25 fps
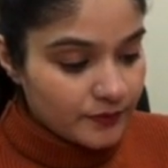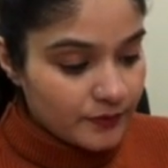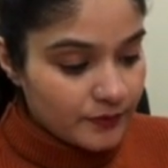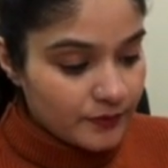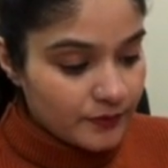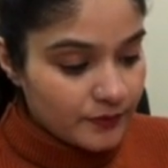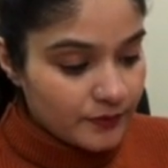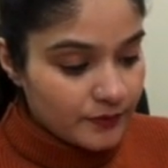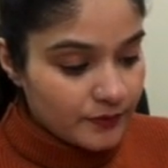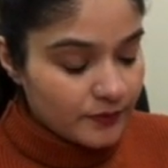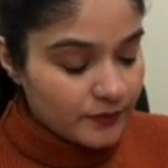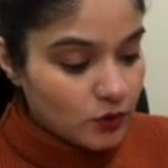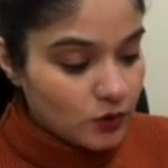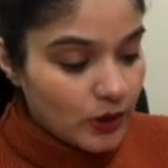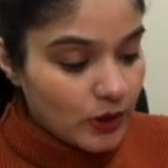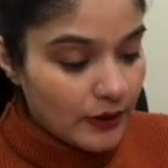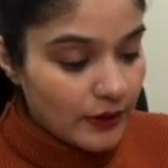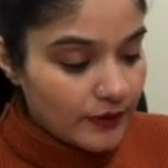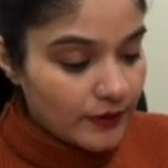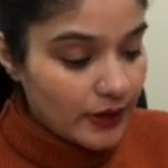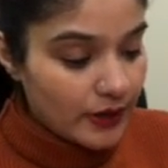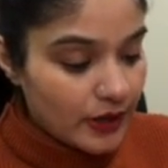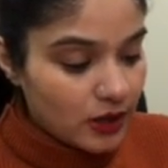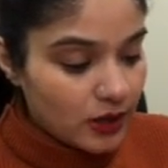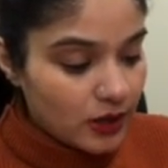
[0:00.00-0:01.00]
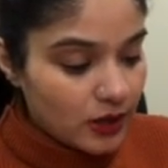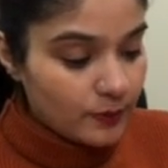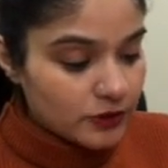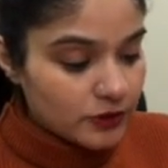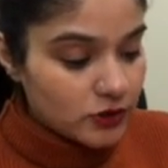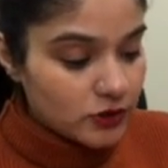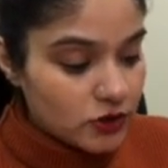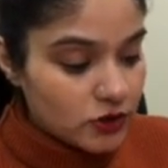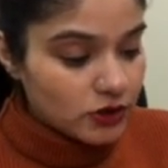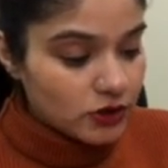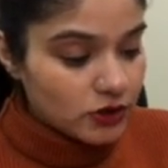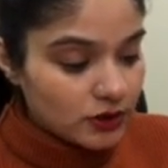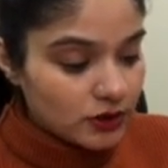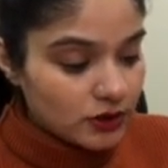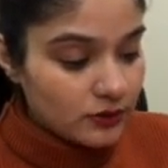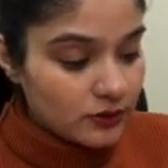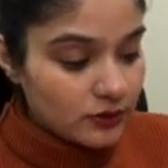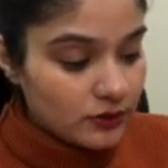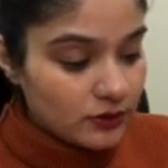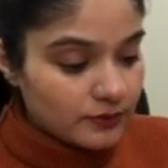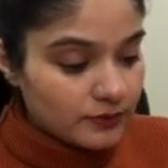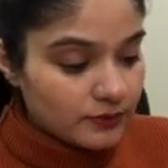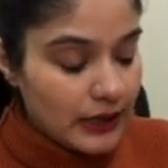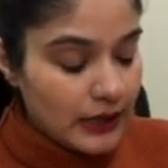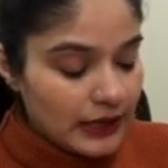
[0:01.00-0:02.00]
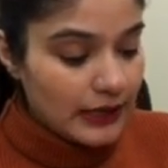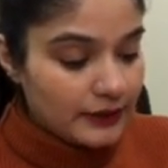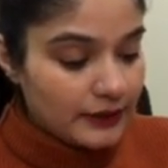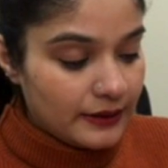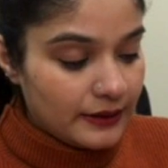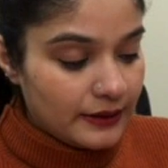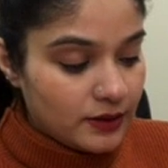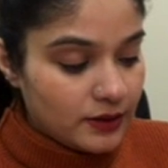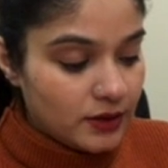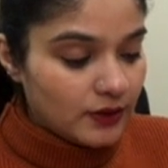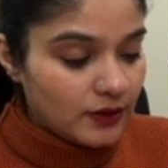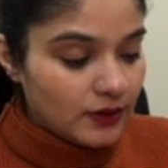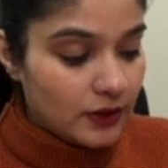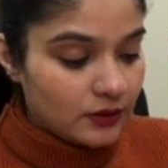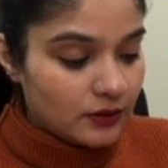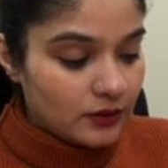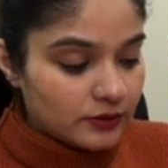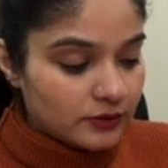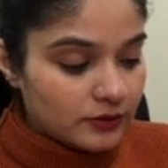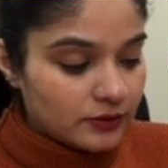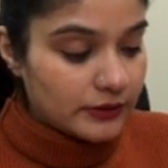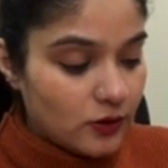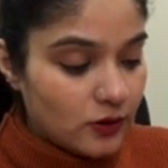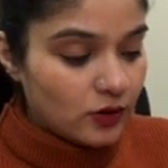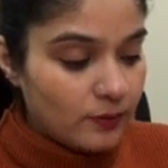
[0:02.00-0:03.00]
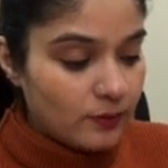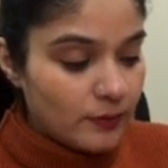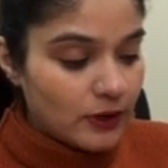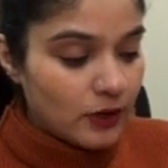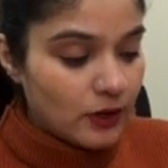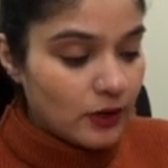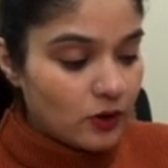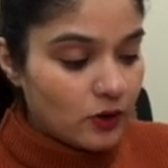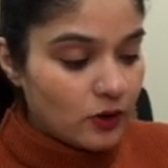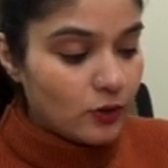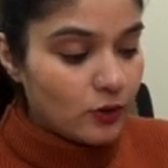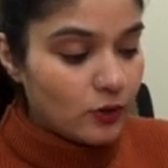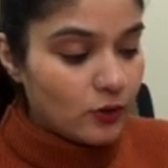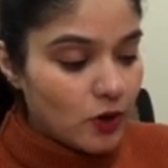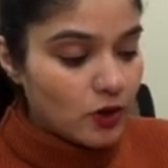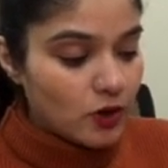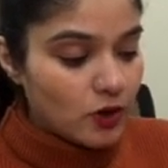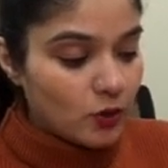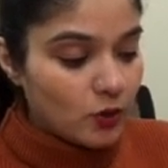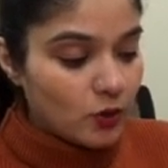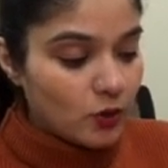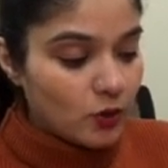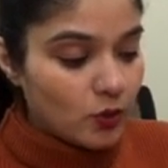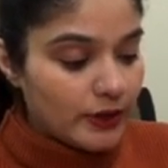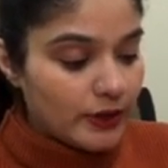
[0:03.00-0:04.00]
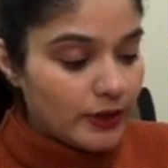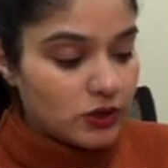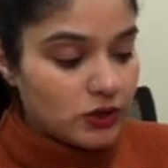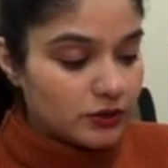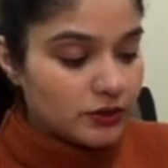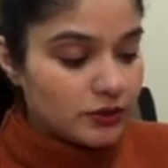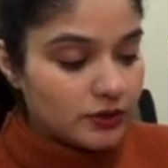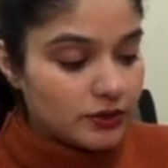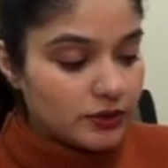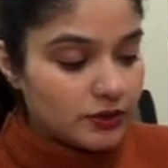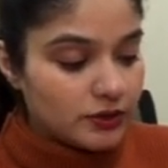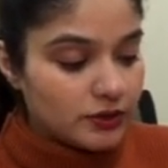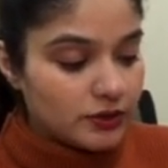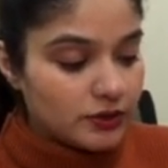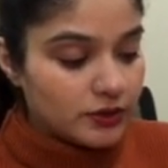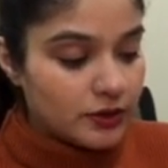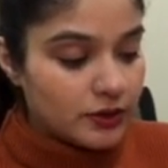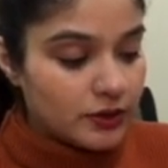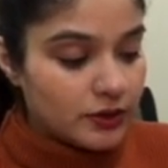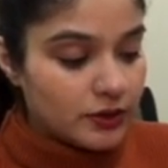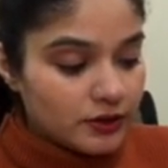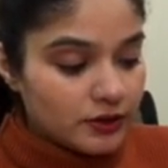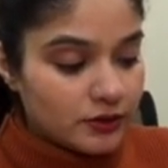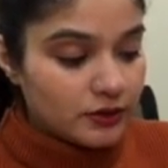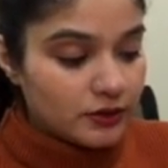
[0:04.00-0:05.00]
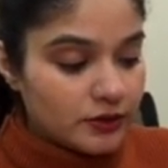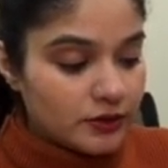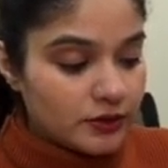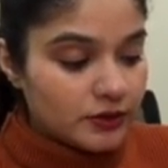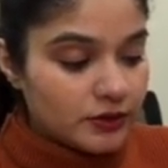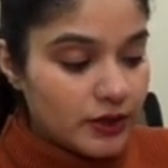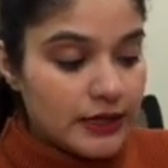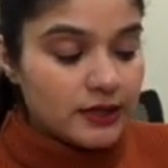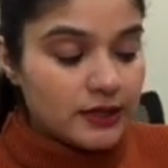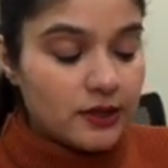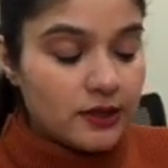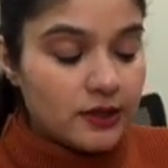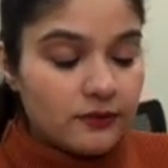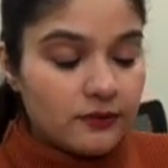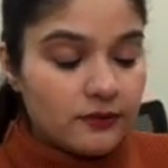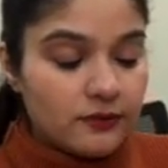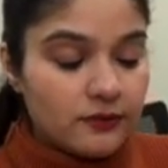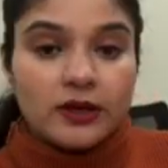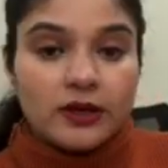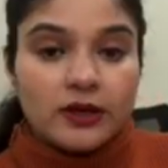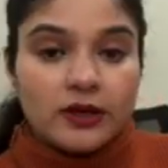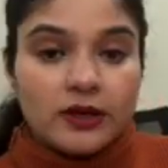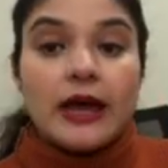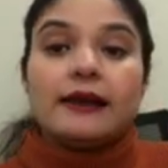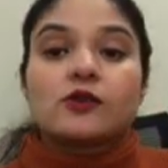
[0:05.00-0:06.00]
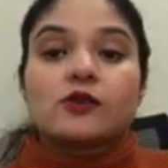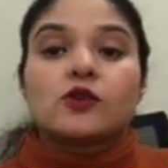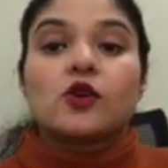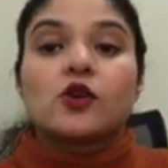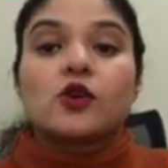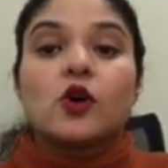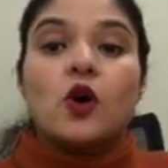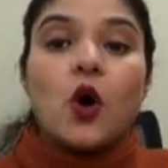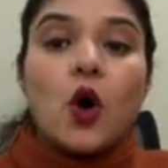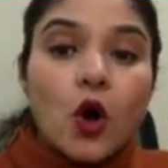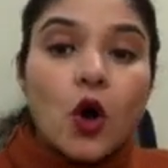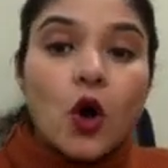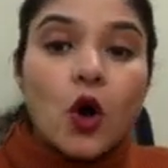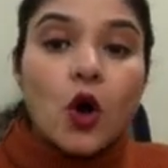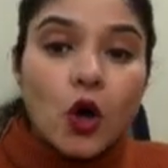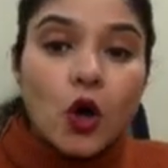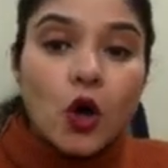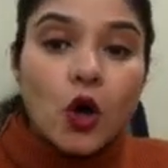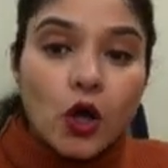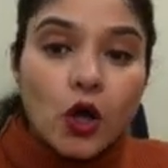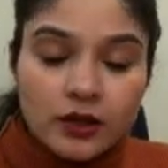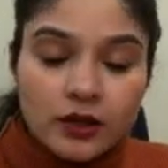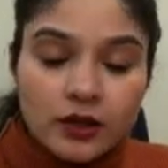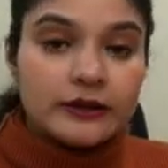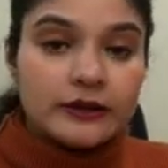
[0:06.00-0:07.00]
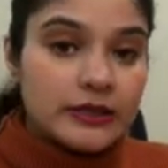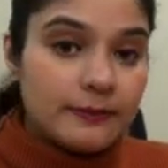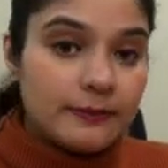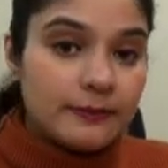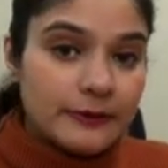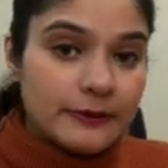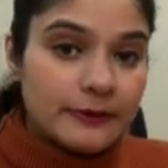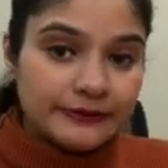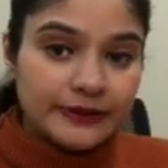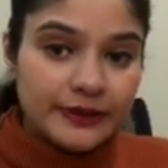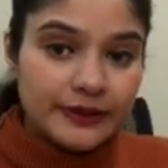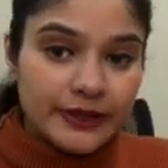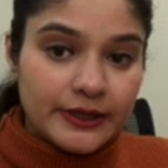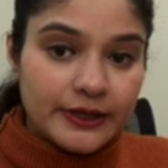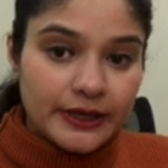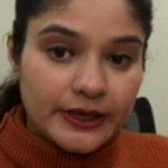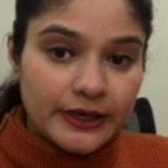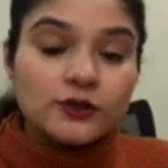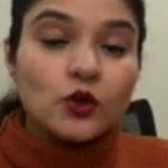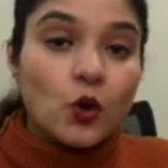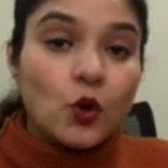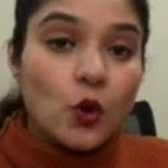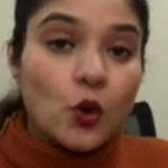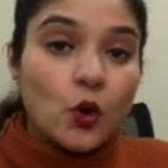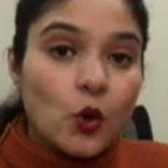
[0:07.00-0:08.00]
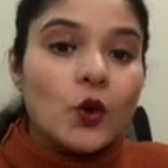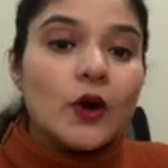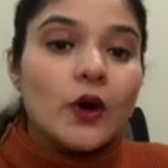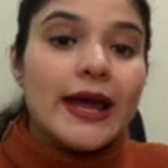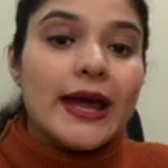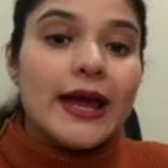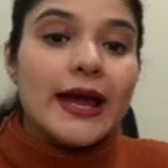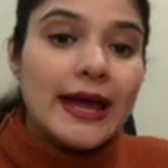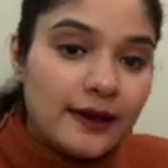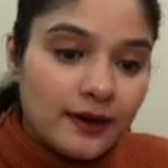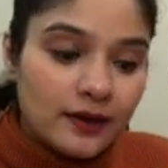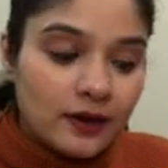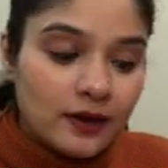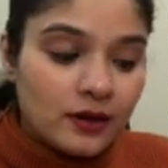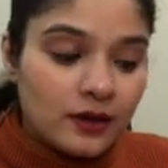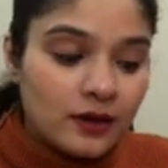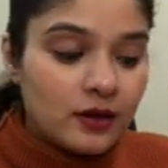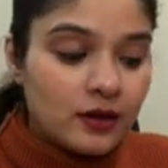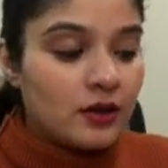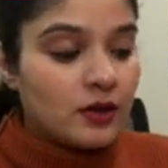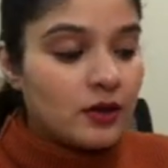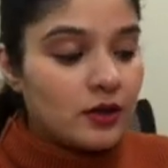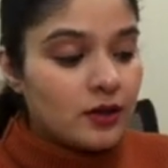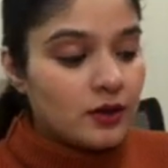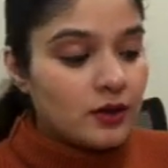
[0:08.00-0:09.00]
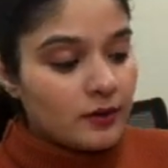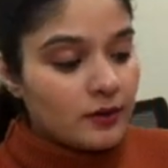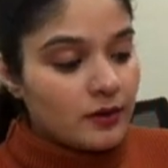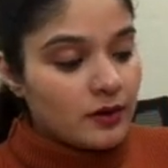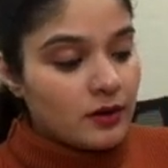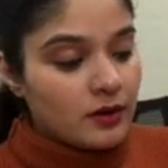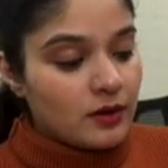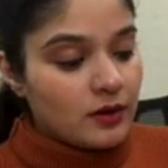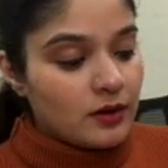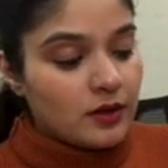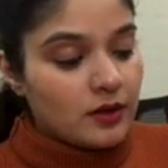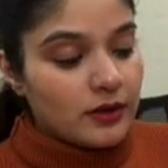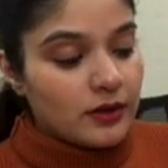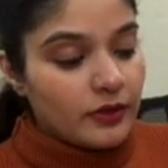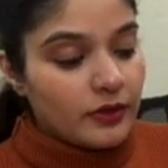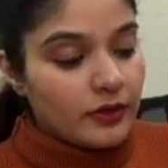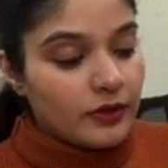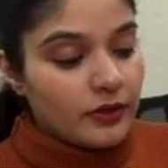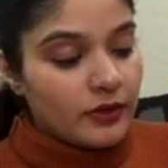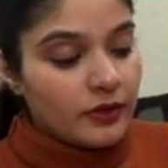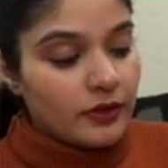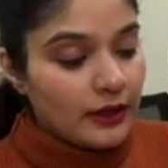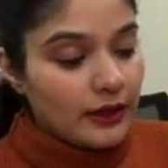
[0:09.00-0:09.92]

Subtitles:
you have a carbon chain, anywhere, single bond OH, here, here, anywhere, alcohol represented as OL. Then